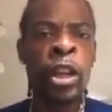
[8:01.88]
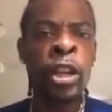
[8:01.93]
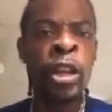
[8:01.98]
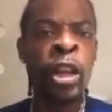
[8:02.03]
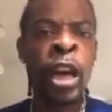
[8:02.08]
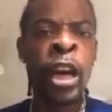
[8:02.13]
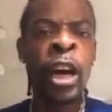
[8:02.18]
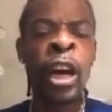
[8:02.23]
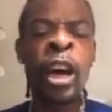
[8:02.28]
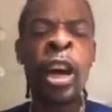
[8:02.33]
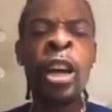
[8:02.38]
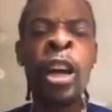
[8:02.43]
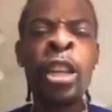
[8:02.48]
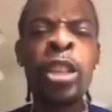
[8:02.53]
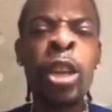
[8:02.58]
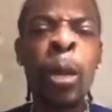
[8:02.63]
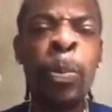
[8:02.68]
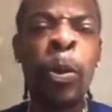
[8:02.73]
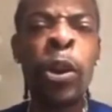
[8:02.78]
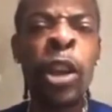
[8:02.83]

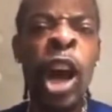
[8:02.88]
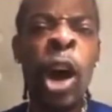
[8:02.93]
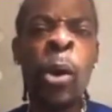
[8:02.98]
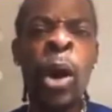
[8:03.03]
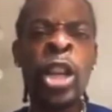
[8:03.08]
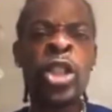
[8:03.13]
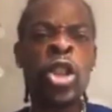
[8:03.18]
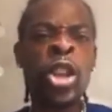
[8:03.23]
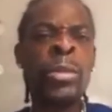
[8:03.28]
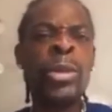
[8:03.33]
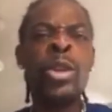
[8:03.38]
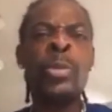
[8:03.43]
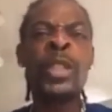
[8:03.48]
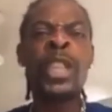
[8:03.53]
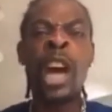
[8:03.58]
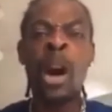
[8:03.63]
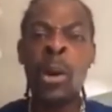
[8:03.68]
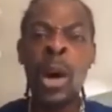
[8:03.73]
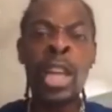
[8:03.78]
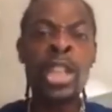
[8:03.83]
the award show them. You know how
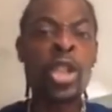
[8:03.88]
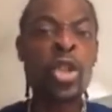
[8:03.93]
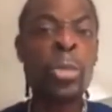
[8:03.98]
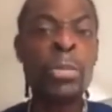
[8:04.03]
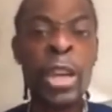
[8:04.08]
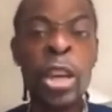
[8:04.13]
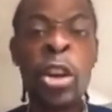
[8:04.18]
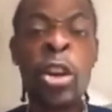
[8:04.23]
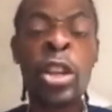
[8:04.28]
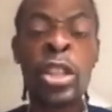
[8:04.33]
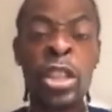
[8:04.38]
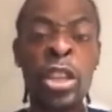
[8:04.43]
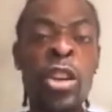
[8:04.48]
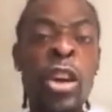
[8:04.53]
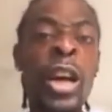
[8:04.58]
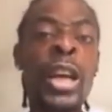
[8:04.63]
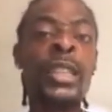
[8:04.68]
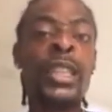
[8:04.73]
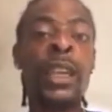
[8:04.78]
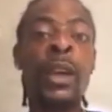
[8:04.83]
much award show me go sit
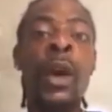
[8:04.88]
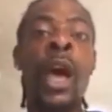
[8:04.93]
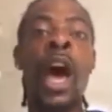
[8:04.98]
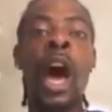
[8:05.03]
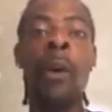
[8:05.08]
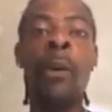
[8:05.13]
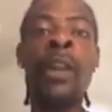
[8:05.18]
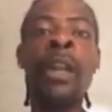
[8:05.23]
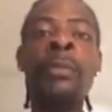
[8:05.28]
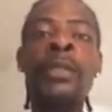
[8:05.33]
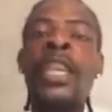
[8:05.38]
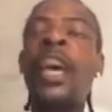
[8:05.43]
down and see, and when them